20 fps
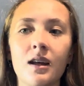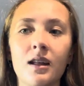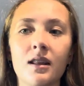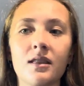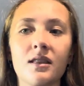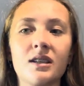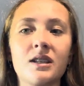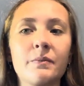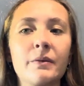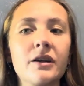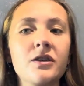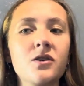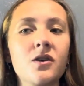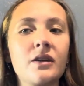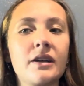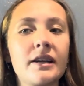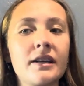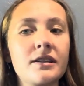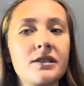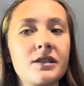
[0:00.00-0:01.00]
The special
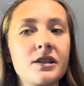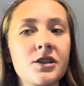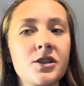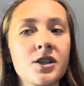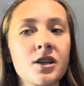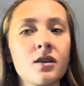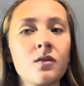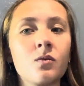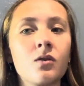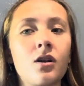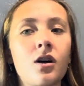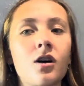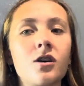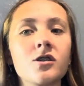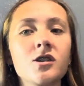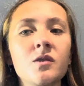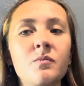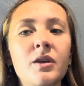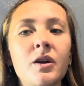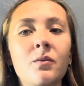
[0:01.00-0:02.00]
needs teacher will
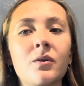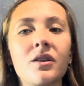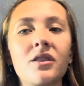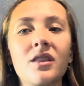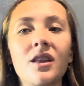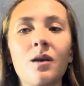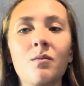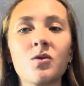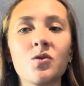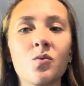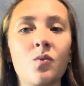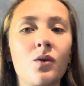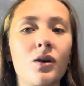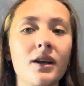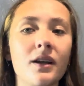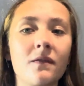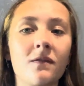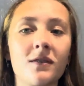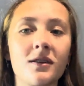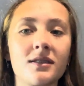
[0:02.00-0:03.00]
also be with them
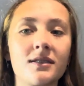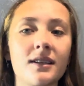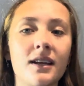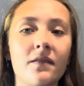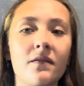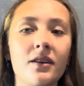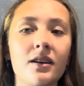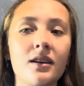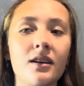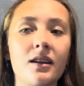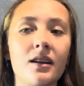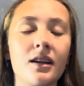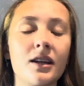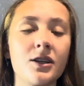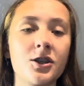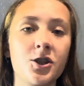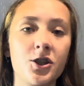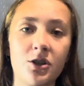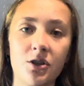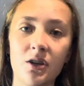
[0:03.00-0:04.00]
24/7
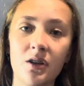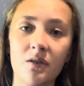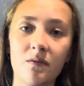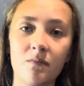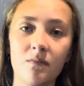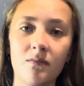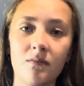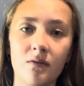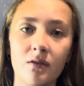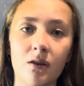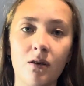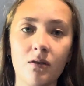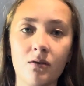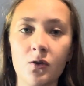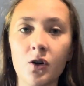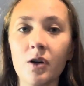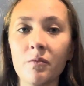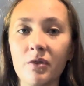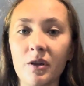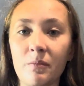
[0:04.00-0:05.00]
and should
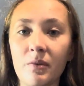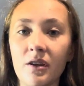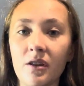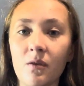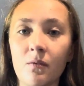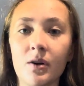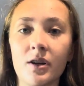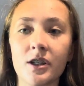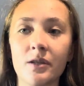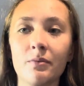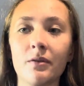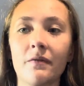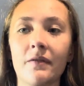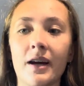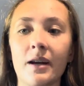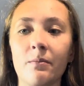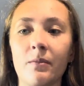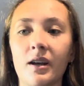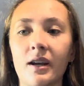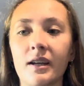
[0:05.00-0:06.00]
normally be the one to
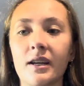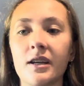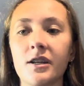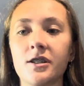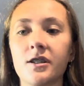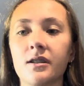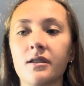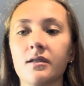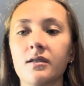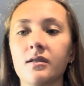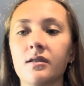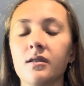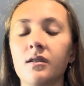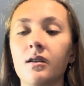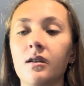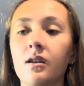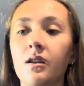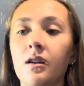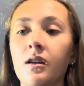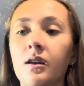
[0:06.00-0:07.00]
provide medications.
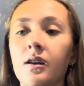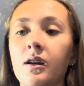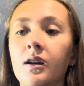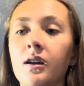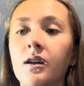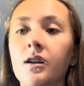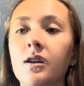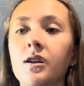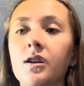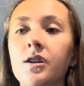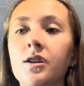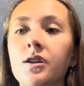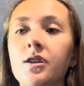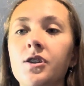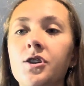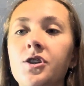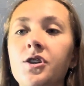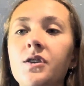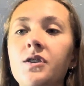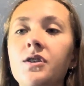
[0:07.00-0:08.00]

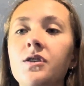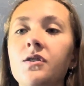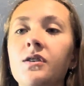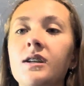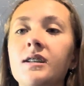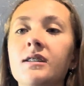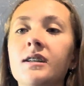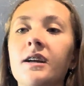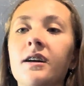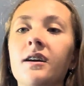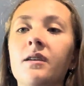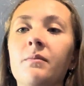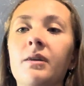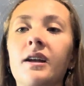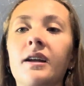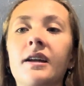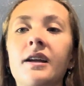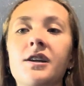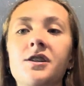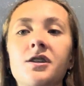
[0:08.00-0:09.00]
Should students carry
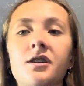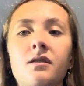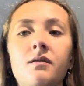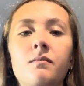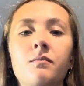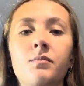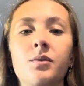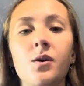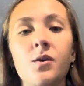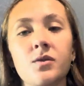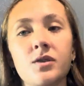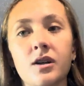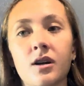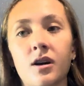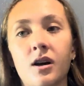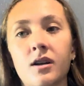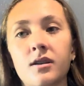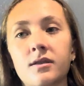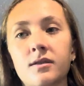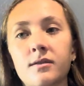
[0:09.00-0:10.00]
medication? Pros and
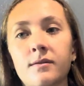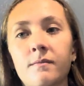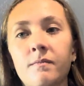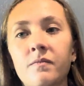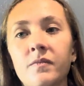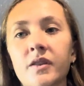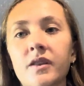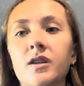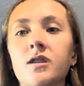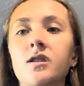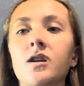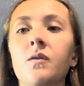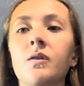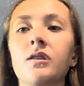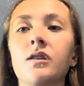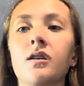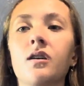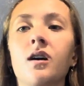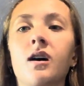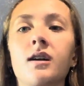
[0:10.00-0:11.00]
cons. Let's start with
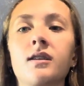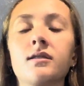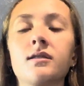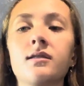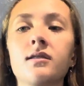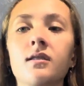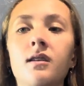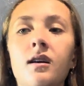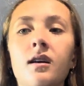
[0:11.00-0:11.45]
the cons.